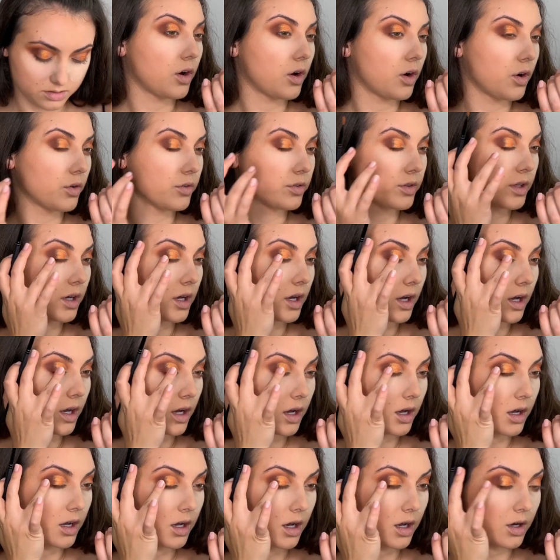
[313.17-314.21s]
On the
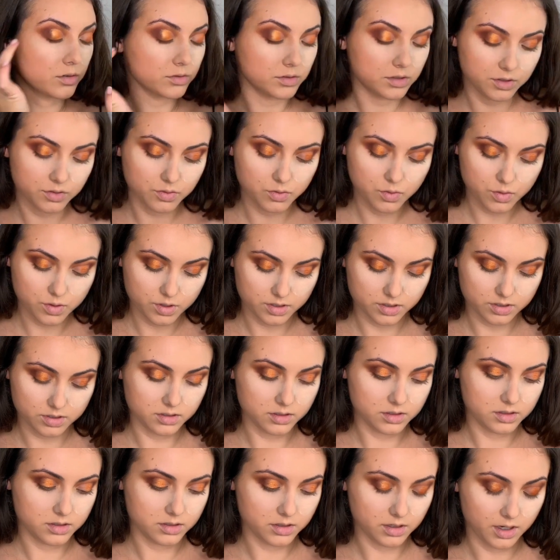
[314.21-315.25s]
outer
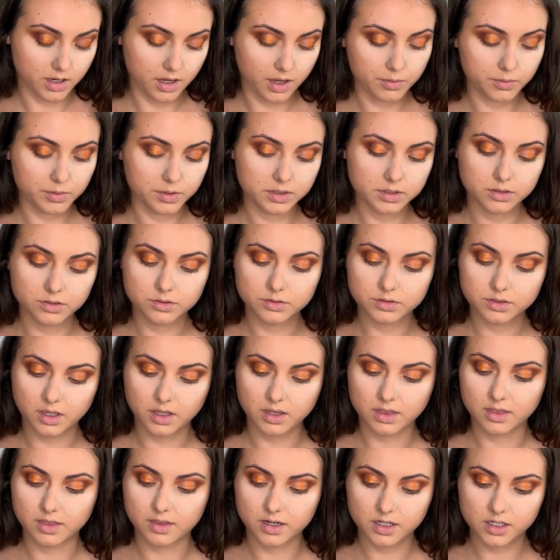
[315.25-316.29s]
corner, I will use a
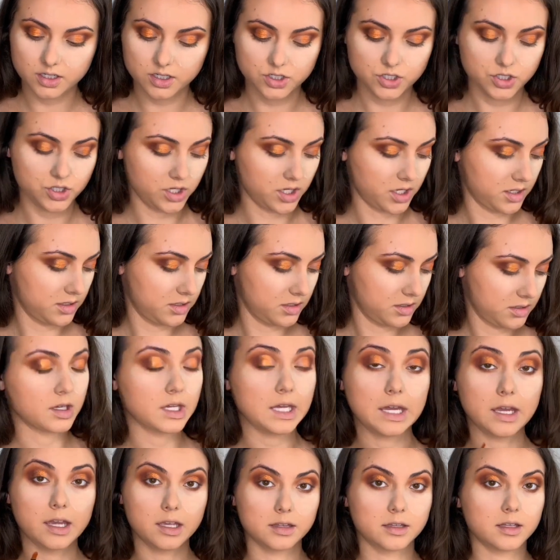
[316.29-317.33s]
darker shade
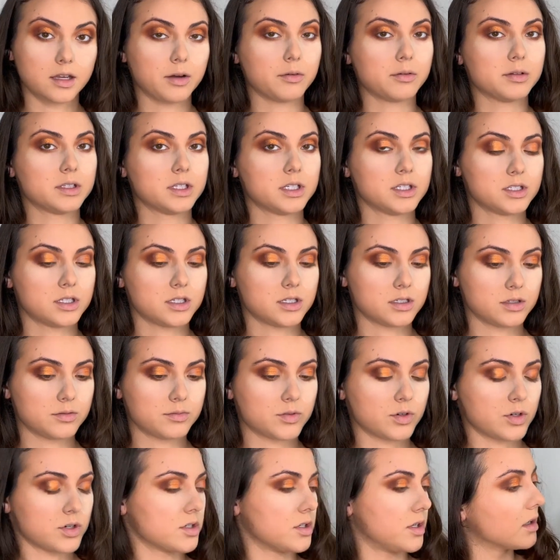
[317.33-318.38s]
and I will not change the
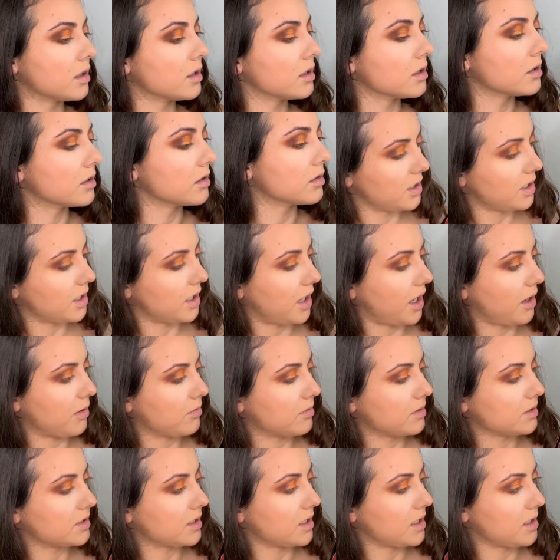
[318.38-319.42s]
brush. I
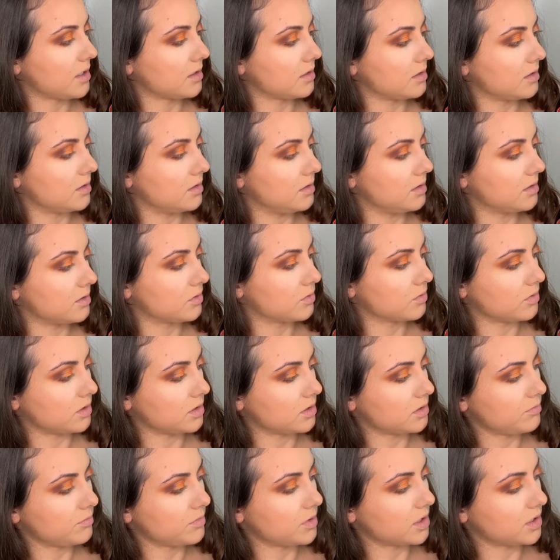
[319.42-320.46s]
will take this one
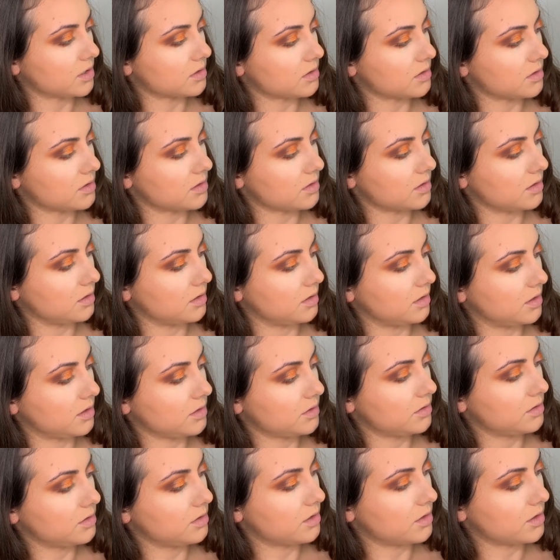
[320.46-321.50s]
because it's a
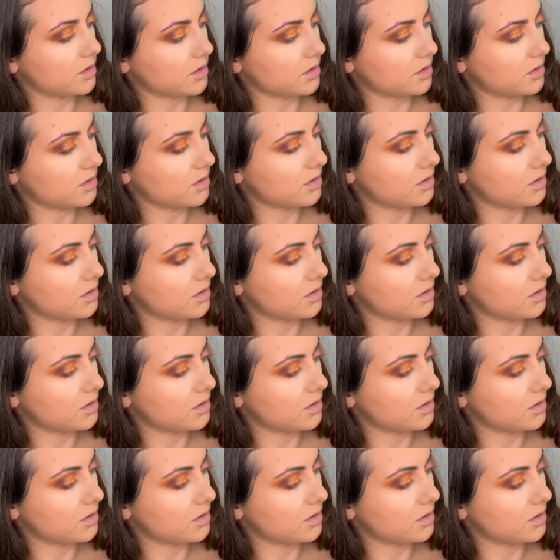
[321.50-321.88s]
lot darker.